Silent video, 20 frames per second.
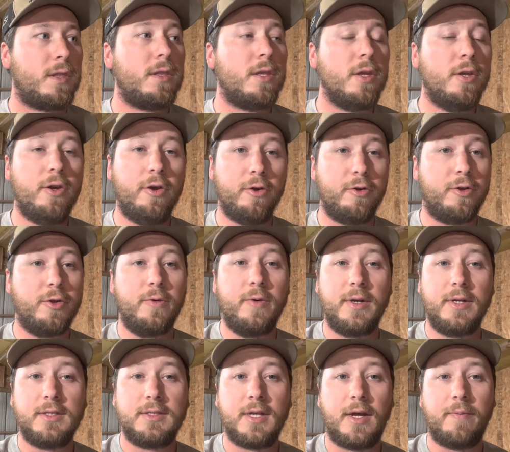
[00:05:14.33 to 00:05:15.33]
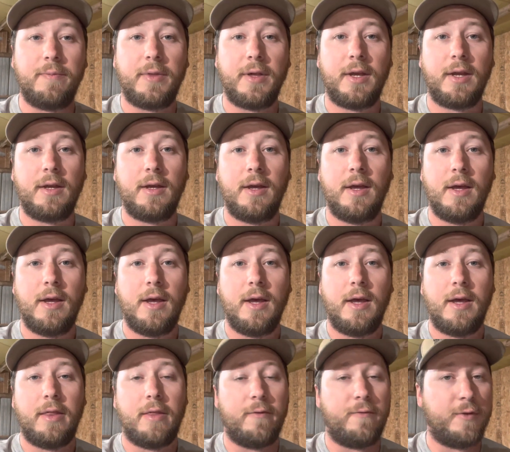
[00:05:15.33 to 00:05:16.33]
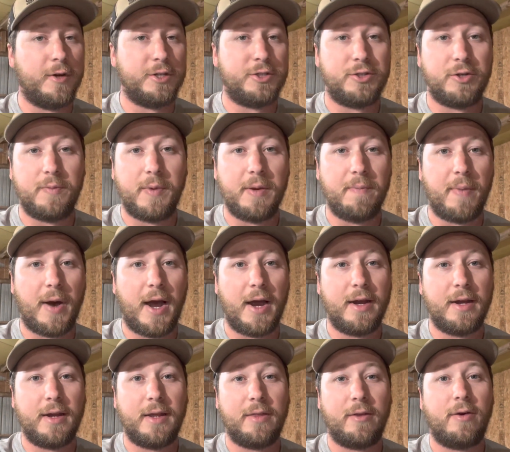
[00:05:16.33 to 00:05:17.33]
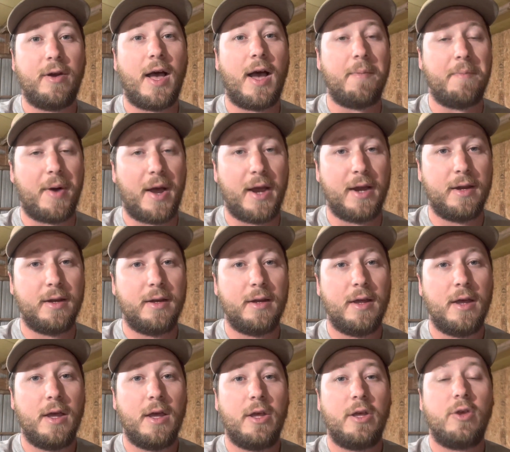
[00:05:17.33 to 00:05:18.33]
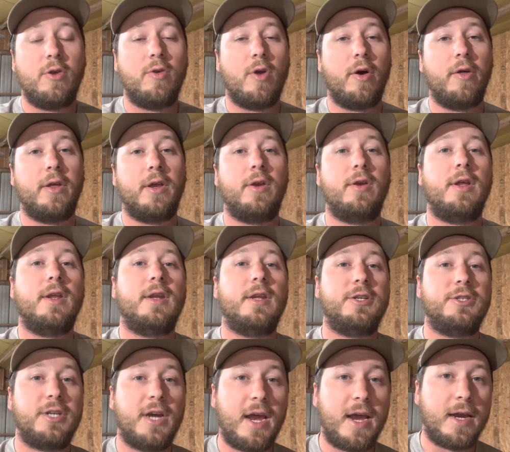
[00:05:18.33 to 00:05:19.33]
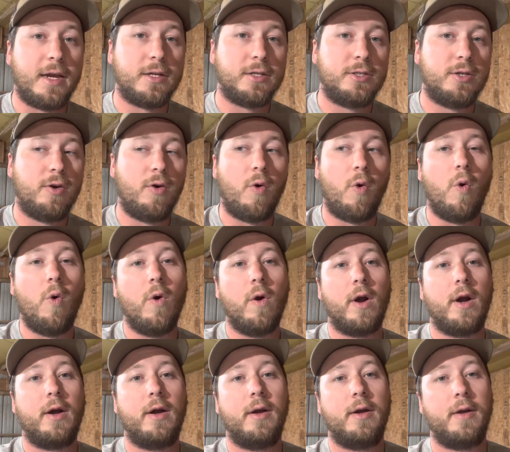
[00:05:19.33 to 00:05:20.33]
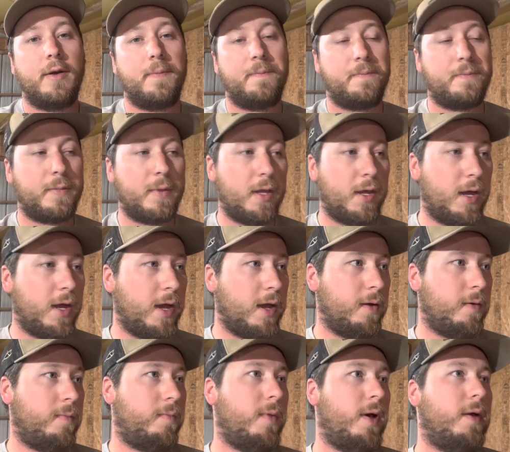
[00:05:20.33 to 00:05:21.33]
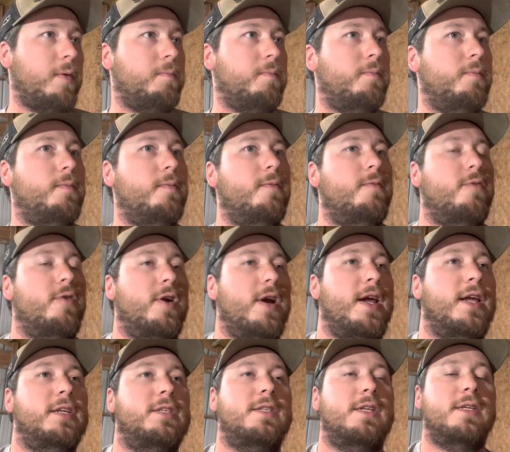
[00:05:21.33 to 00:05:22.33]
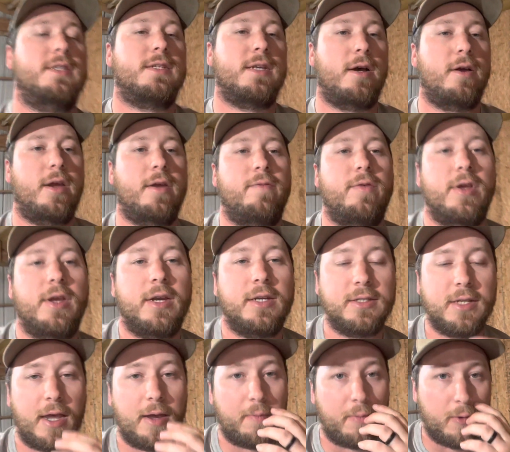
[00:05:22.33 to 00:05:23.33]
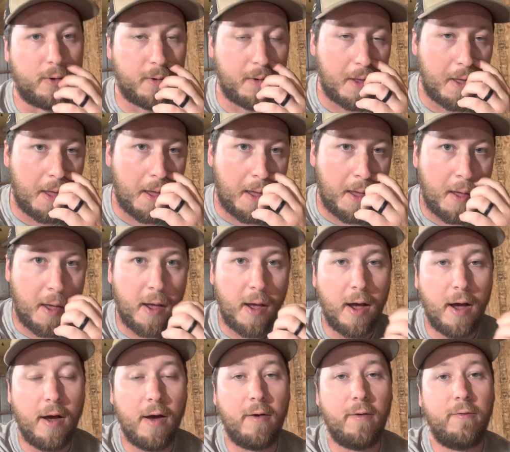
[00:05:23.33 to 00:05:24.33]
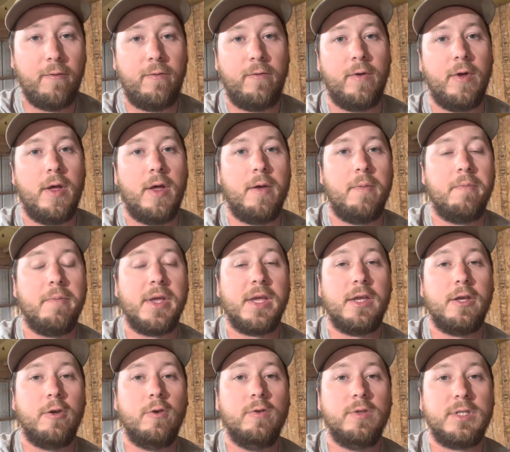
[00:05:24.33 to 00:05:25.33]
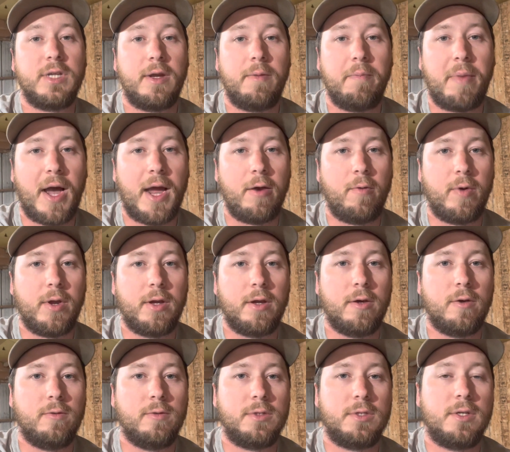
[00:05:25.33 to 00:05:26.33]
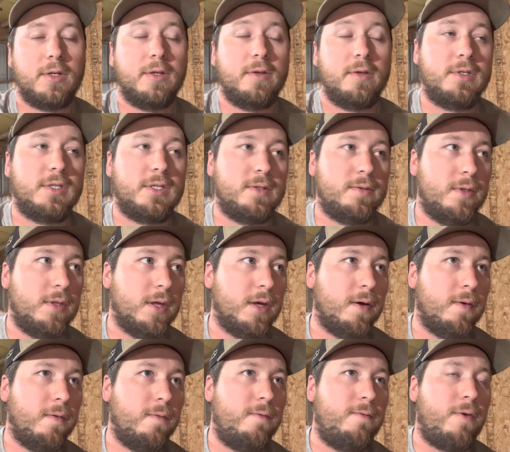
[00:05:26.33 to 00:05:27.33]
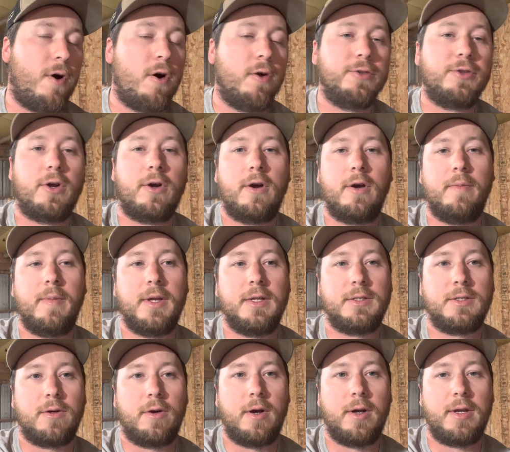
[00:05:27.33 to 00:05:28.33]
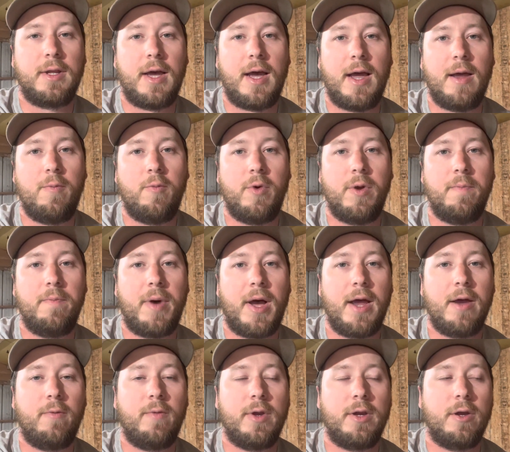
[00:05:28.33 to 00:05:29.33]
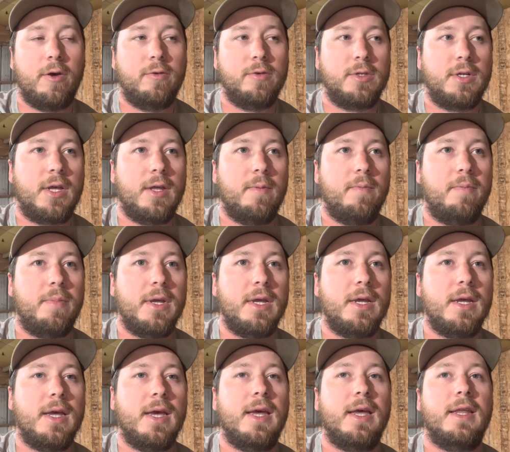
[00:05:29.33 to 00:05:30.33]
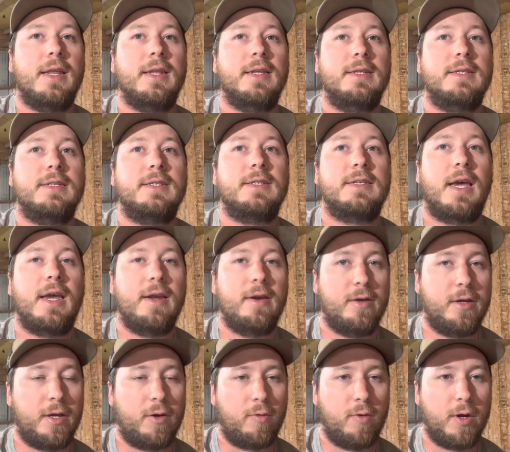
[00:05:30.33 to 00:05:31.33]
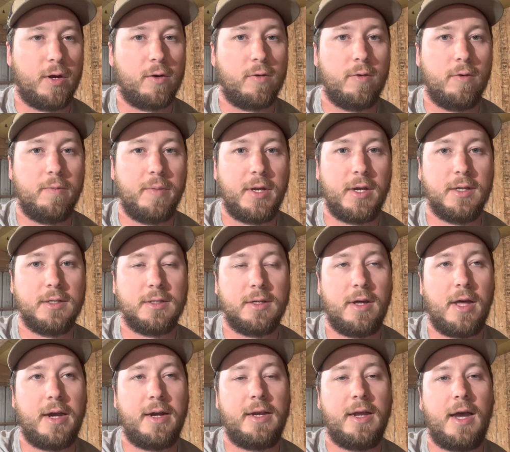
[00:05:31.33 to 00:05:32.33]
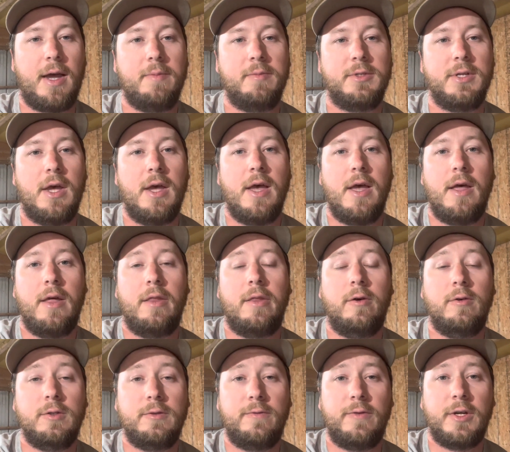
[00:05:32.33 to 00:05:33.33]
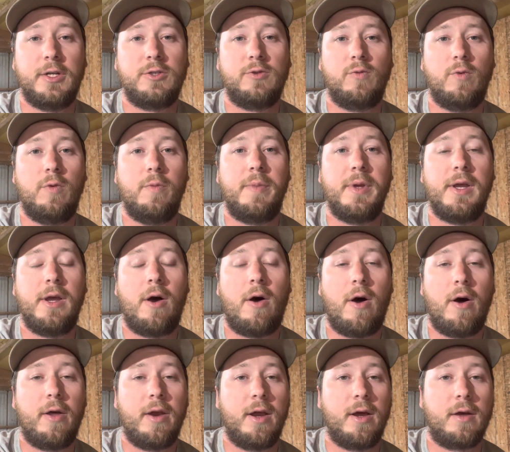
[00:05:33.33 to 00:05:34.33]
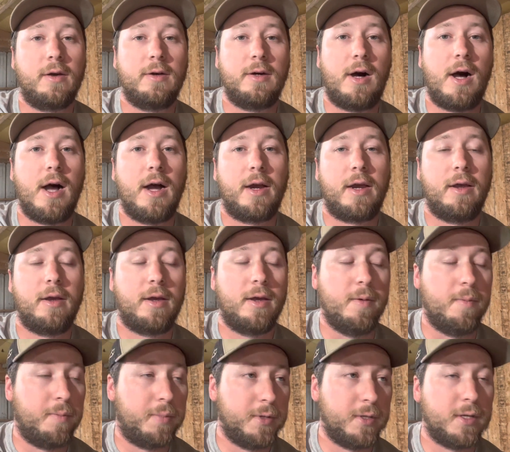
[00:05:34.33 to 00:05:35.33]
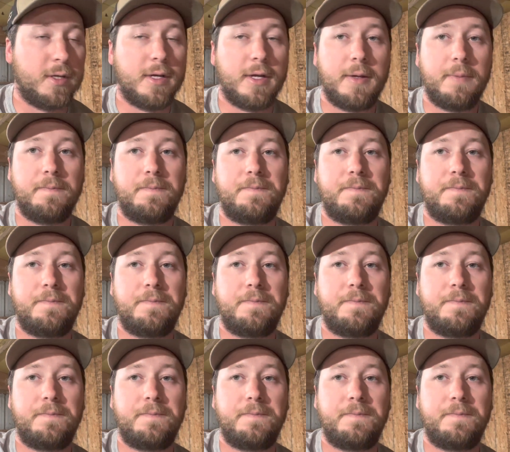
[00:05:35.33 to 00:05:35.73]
you're doing something, the fish should be biting and they're not biting, you know that you need to change. Or, for instance, I'll give you an example of me using bite windows. The fall tournaments are a time when bite windows can be insanely critical because a lot of times those fish will be on a clock completely.